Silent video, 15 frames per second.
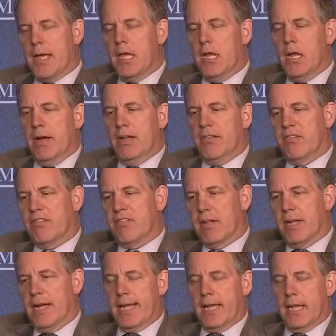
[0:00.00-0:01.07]
it's a
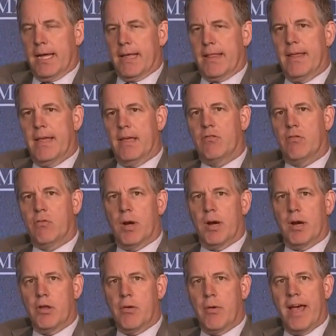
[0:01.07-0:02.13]
slide like this
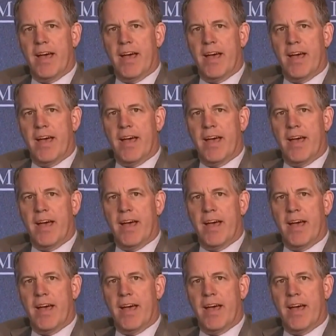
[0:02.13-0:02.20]
where you